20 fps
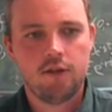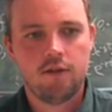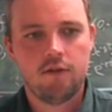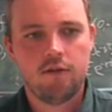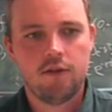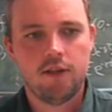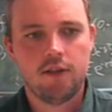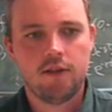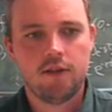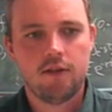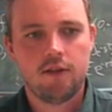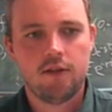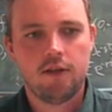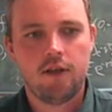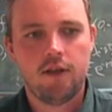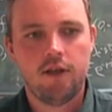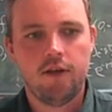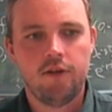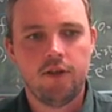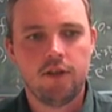There are
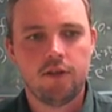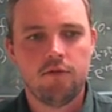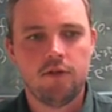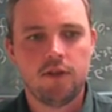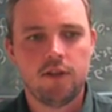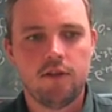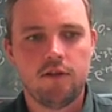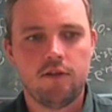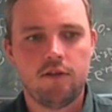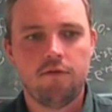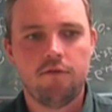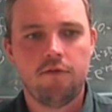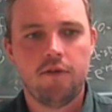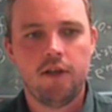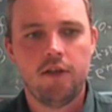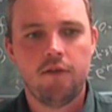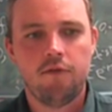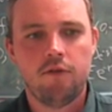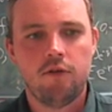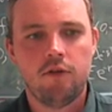areas with
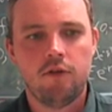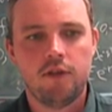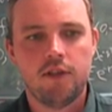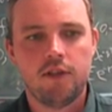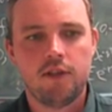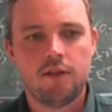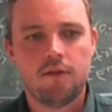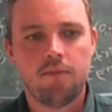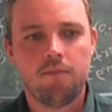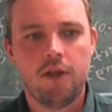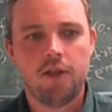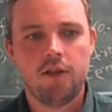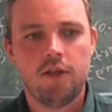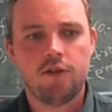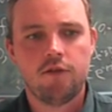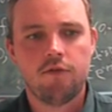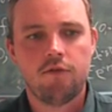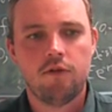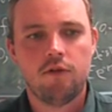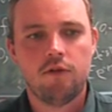certified forest,
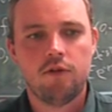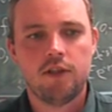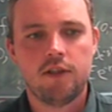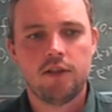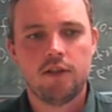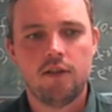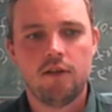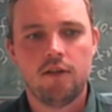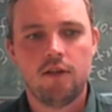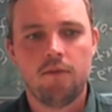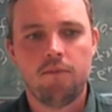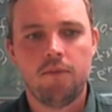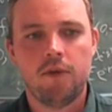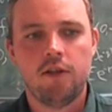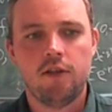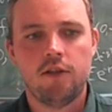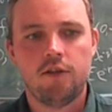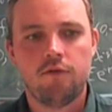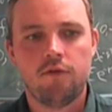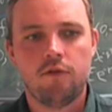managed forest and
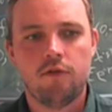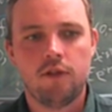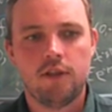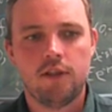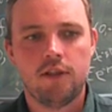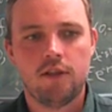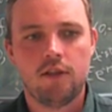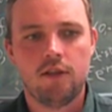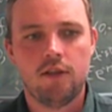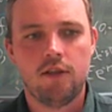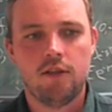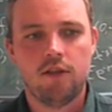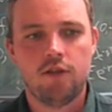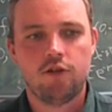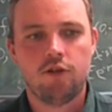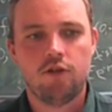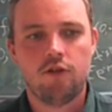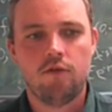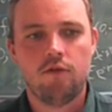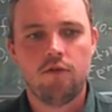unmanaged forest, as
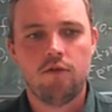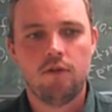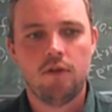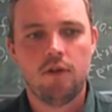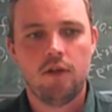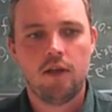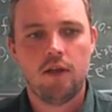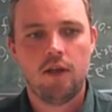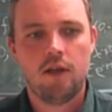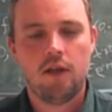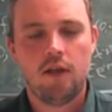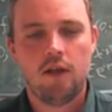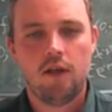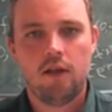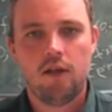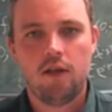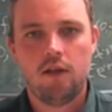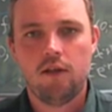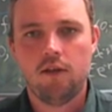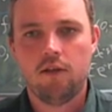shown
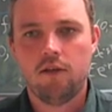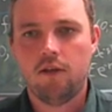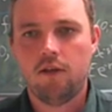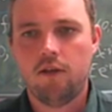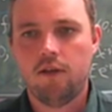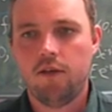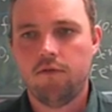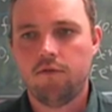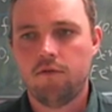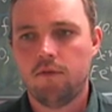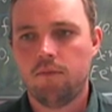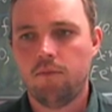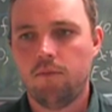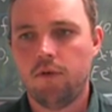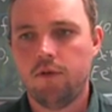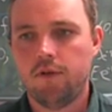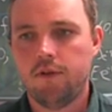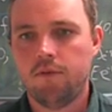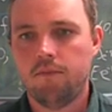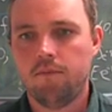in the left
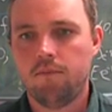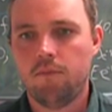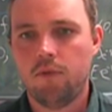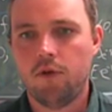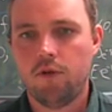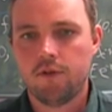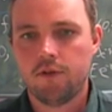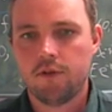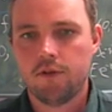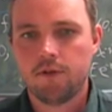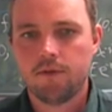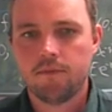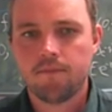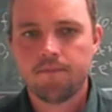bottom box.